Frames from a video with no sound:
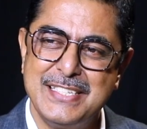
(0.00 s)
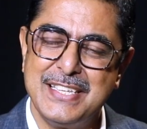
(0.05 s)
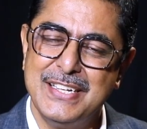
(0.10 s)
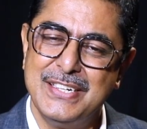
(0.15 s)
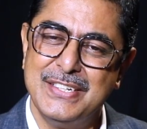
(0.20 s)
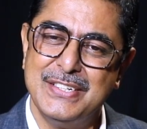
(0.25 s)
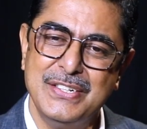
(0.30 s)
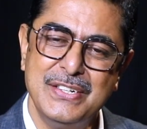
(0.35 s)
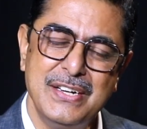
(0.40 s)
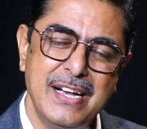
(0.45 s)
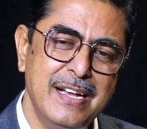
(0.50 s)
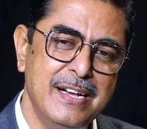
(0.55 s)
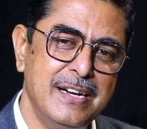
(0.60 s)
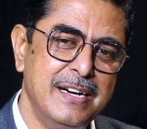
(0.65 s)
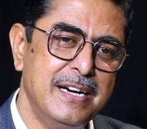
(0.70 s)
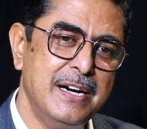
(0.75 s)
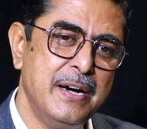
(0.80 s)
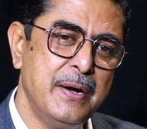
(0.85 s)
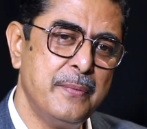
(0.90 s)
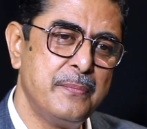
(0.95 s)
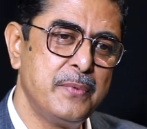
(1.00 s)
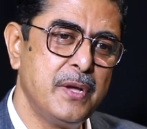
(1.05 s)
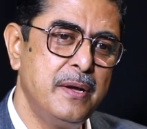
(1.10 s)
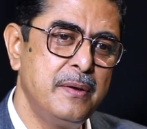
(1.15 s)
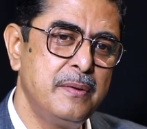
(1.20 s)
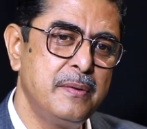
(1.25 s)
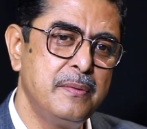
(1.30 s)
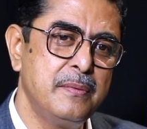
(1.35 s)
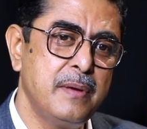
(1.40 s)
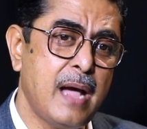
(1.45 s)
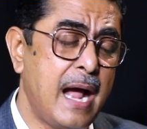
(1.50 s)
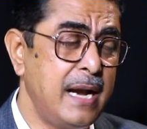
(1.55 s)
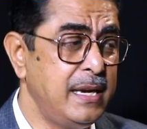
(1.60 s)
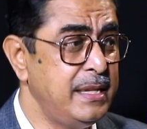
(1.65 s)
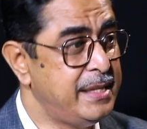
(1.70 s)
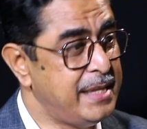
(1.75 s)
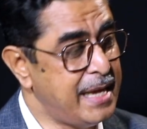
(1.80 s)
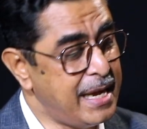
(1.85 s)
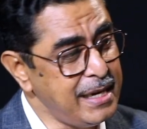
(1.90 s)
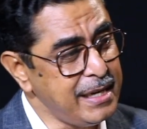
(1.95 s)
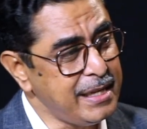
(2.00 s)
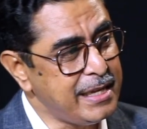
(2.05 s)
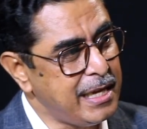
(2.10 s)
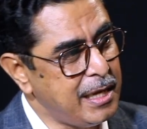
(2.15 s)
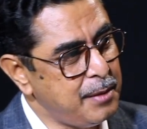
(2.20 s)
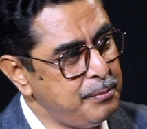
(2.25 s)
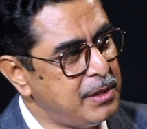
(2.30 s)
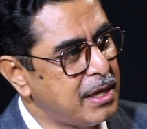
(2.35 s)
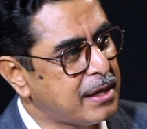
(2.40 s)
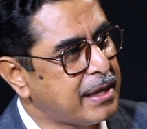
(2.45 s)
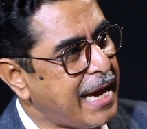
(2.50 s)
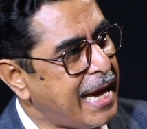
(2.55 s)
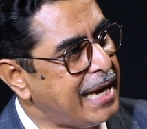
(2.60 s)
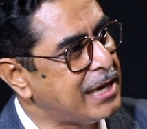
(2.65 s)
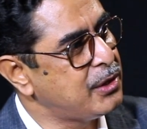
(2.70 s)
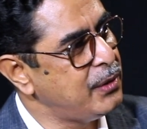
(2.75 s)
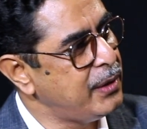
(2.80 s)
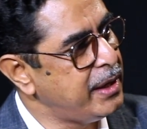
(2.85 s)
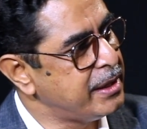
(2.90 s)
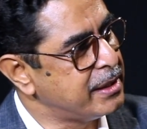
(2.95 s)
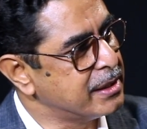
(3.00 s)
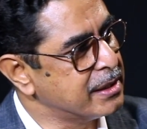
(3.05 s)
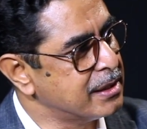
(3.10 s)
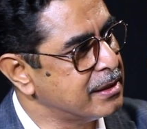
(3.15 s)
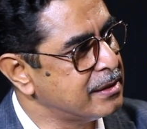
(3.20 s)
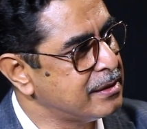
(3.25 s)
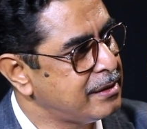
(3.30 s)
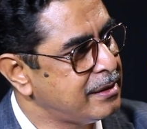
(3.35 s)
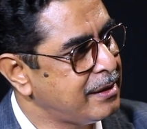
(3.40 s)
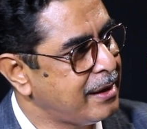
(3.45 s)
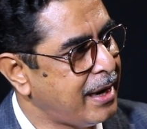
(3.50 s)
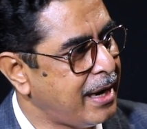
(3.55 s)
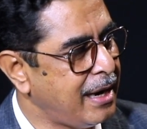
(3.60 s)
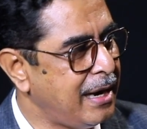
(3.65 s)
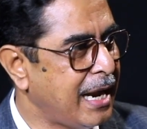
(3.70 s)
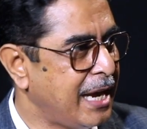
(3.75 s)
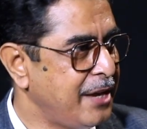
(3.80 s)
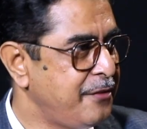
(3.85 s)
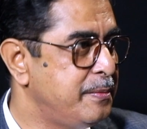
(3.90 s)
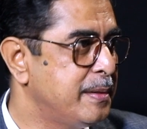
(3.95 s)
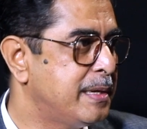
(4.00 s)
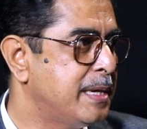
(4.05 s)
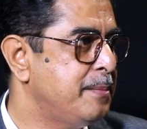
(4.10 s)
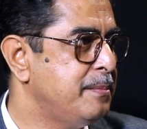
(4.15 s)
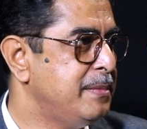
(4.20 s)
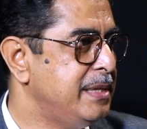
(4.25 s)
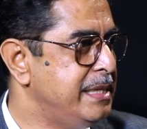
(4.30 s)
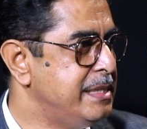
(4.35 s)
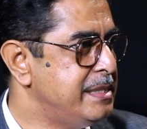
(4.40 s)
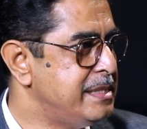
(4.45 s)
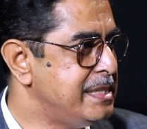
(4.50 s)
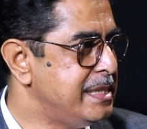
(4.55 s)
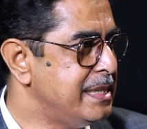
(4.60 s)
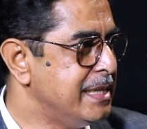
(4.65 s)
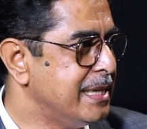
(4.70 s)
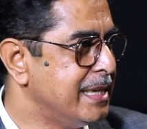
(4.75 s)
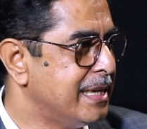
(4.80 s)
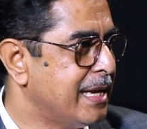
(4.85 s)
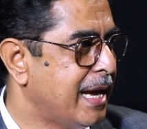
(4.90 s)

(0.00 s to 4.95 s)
so, and then came the calculator and life became easy.